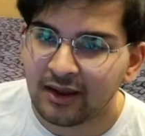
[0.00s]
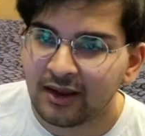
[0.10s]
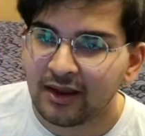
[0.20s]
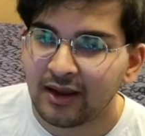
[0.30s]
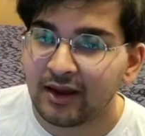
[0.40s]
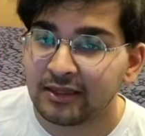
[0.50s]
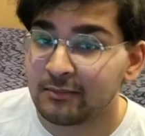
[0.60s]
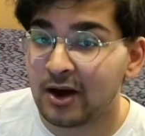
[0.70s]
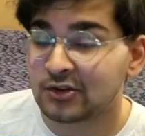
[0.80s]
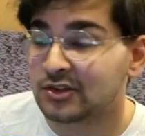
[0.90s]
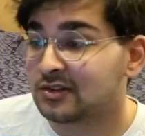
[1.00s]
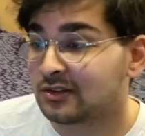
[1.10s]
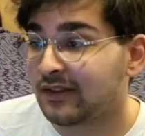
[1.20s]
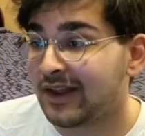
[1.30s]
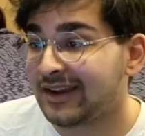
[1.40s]
The Martians, on the
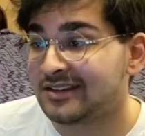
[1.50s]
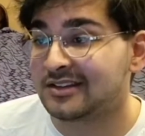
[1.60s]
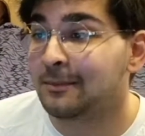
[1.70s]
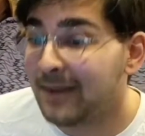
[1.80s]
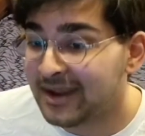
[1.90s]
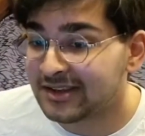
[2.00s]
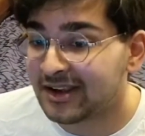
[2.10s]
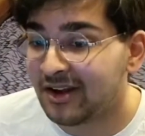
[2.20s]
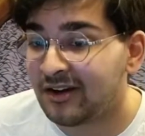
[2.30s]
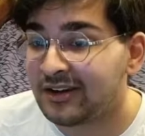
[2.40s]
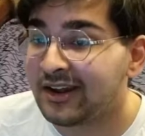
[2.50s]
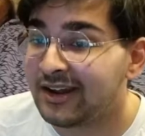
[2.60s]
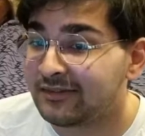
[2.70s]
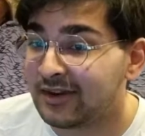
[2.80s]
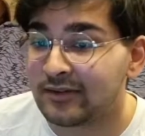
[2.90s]
other hand, is an amazing card
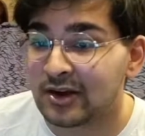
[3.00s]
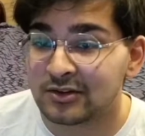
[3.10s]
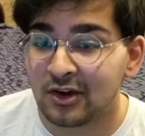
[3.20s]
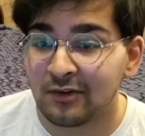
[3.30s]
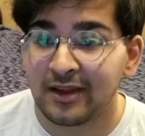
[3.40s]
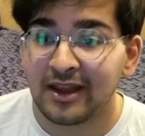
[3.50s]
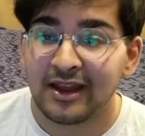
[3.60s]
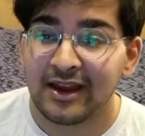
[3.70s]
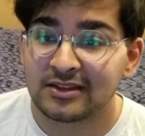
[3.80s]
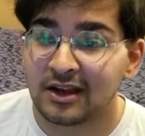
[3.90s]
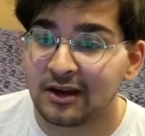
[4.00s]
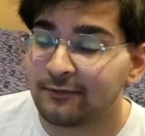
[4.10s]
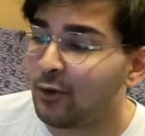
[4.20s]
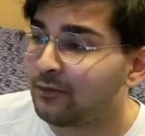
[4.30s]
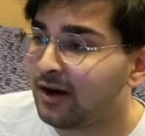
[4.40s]
if it ever goes off. It's a
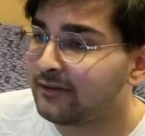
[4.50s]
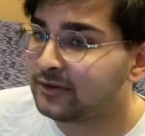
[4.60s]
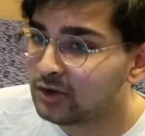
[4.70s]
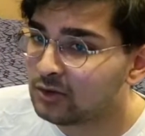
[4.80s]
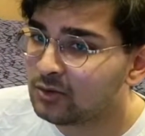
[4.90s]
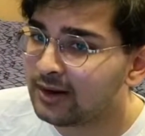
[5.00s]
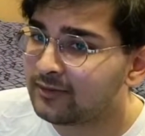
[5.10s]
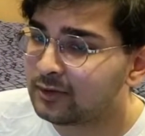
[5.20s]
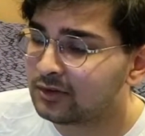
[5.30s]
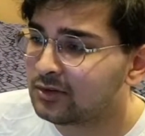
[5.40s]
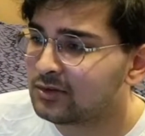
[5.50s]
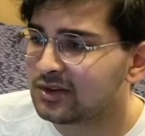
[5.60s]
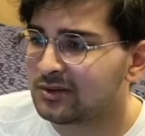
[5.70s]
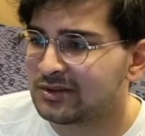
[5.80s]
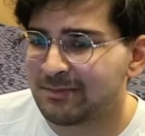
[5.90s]
4/5/2 level 2,
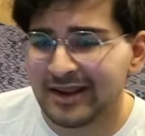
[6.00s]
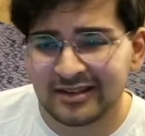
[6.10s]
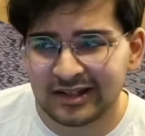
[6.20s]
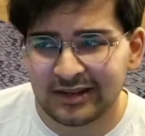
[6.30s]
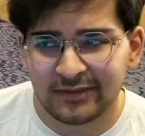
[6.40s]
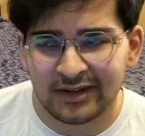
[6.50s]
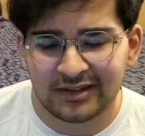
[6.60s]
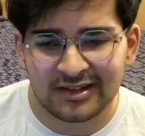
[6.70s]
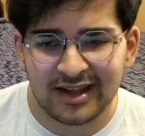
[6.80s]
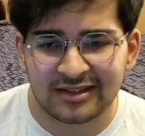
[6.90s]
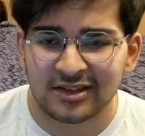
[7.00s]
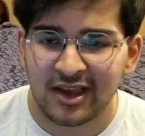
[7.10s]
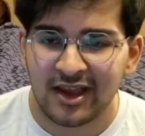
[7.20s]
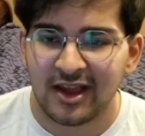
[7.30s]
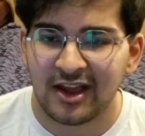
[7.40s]
so it's basically vanilla stats,
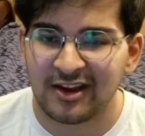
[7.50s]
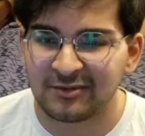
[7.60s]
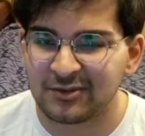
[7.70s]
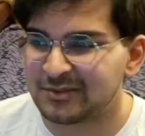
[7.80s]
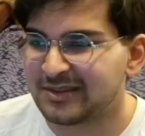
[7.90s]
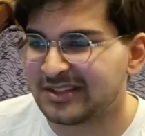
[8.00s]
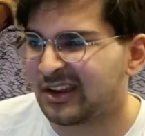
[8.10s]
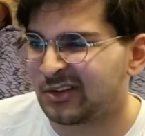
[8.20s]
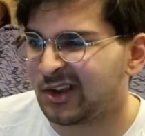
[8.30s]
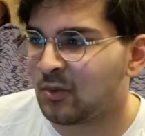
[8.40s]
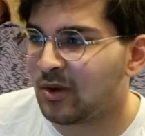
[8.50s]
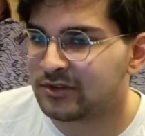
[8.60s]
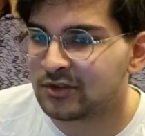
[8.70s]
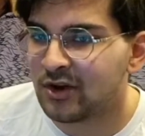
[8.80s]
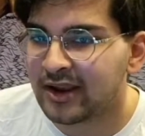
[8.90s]
just missing out on like 1
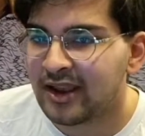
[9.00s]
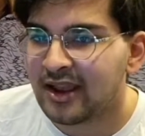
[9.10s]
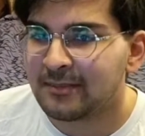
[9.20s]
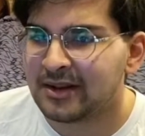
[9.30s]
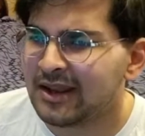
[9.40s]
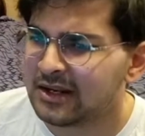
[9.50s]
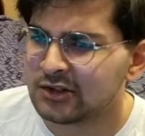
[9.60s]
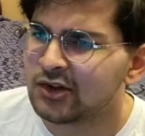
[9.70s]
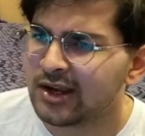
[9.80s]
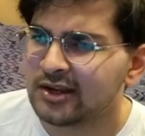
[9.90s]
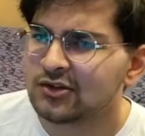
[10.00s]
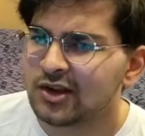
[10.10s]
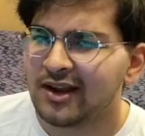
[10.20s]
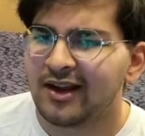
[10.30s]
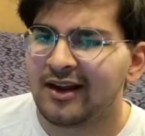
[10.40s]
strike. But in exchange,
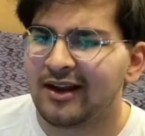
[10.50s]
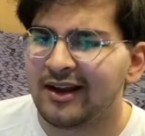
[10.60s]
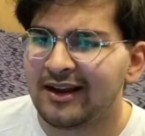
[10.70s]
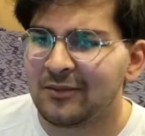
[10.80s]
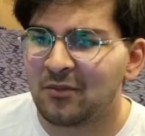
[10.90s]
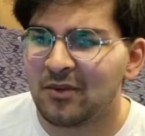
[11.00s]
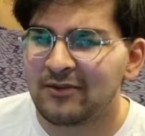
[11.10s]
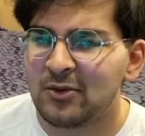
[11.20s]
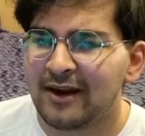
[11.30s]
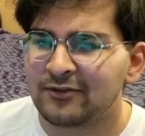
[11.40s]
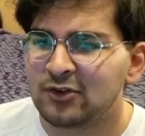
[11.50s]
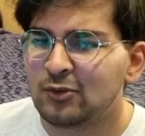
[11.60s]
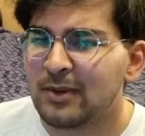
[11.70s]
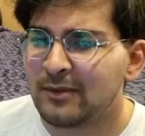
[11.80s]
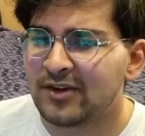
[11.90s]
if you have 2
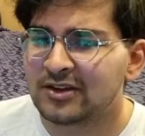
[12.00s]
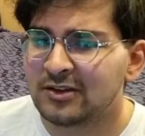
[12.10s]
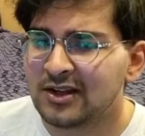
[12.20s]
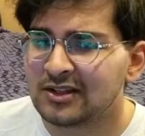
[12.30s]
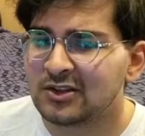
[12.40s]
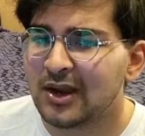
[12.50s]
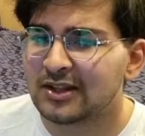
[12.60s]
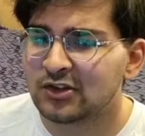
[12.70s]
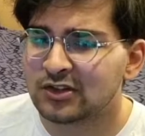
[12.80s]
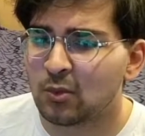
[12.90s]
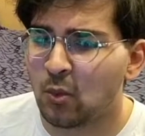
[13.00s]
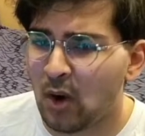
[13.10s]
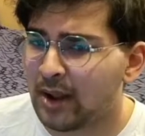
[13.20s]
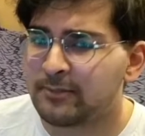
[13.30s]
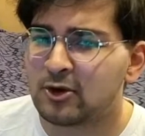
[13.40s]
Peepoverse units, you get to just
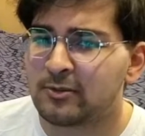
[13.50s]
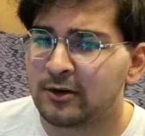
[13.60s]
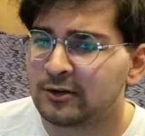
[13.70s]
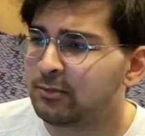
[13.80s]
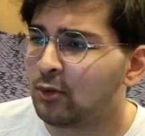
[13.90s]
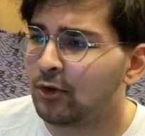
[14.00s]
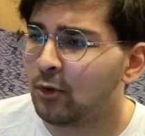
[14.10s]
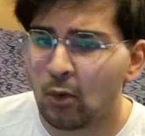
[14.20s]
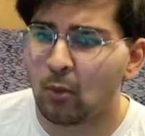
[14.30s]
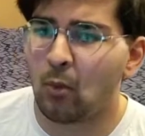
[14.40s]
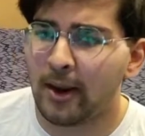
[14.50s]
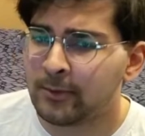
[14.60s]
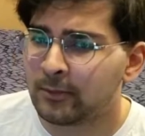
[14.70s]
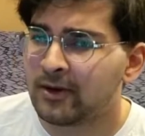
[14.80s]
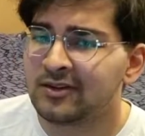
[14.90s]
wipe your opponent's board or wipe
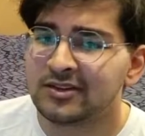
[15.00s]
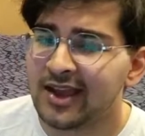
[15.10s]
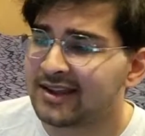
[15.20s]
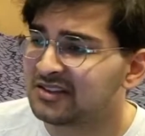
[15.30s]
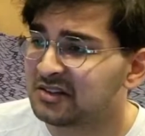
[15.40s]
your opponent's sets.